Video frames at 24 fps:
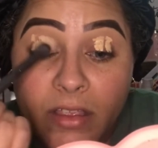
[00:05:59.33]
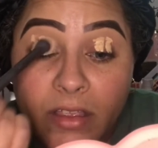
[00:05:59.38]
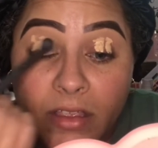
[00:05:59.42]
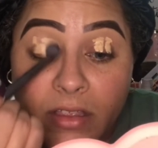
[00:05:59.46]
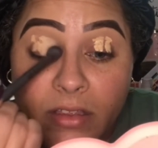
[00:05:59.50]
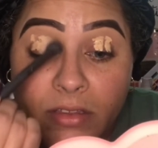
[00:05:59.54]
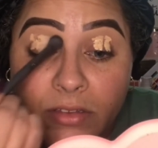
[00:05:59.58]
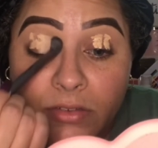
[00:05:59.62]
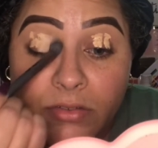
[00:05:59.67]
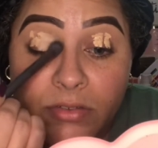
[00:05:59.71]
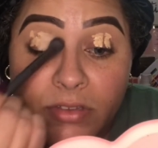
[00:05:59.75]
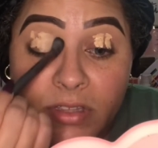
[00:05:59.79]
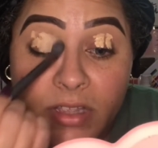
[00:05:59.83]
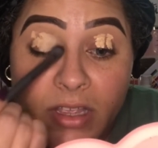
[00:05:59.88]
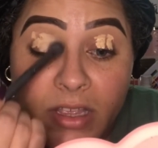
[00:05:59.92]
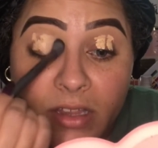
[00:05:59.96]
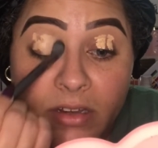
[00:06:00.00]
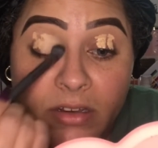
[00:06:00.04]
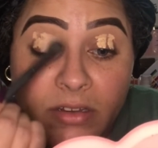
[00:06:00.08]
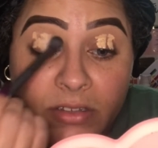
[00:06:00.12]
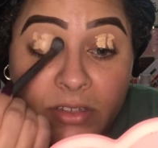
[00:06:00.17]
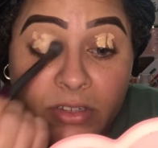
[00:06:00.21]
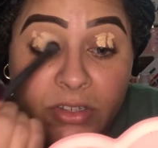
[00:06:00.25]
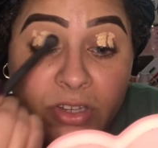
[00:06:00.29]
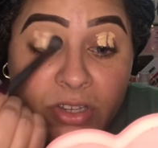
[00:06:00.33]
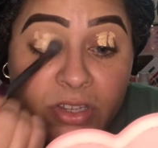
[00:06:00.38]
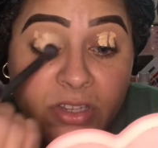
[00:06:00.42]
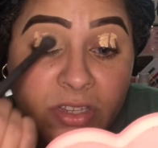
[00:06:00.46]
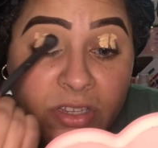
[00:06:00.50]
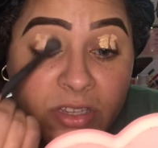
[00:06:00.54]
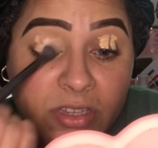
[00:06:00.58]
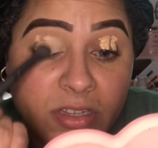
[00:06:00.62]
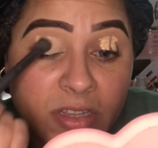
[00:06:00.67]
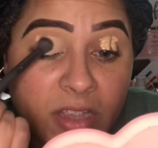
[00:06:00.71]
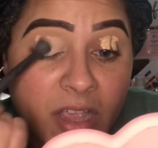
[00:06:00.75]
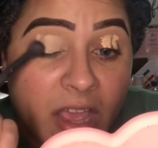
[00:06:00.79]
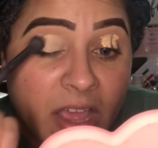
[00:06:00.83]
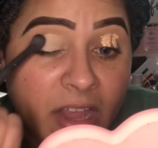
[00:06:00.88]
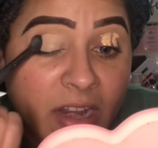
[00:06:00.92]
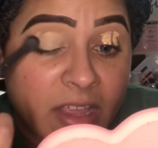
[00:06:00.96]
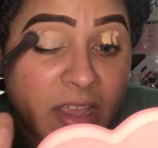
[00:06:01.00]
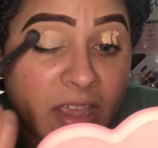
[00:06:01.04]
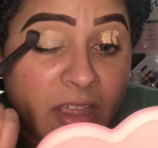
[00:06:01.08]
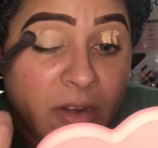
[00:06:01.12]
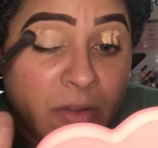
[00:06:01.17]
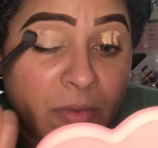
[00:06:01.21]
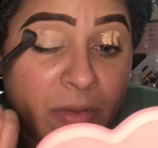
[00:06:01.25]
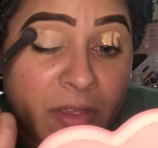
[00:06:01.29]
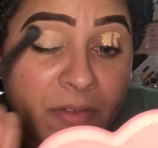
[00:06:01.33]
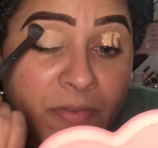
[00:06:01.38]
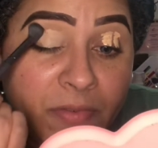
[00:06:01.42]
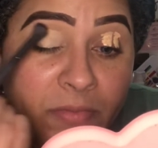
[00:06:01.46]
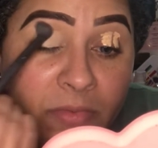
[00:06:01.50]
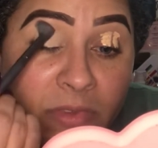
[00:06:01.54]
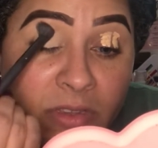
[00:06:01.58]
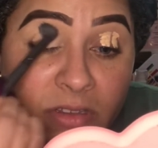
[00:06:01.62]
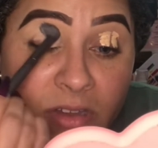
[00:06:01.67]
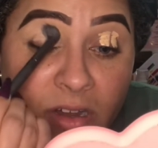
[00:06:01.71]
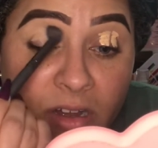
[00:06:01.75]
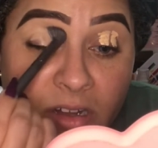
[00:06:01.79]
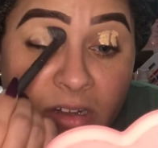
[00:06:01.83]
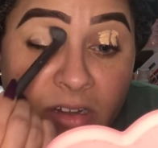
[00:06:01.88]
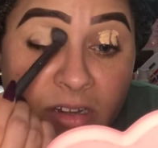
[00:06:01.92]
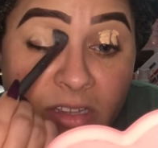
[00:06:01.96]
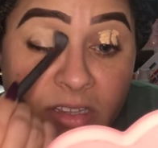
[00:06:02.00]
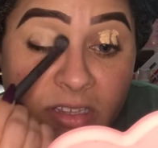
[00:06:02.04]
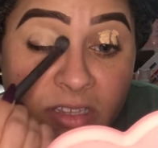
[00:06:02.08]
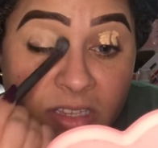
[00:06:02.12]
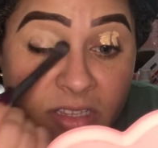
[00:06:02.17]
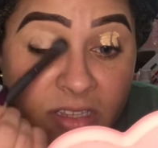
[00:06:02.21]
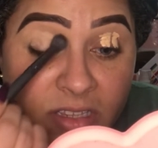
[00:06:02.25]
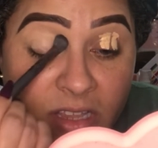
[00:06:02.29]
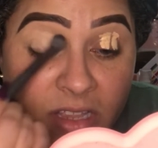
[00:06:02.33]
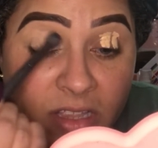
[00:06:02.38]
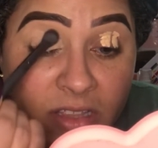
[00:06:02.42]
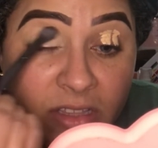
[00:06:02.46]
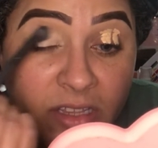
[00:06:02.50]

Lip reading: And use that just to kind of get away from the darkness that's on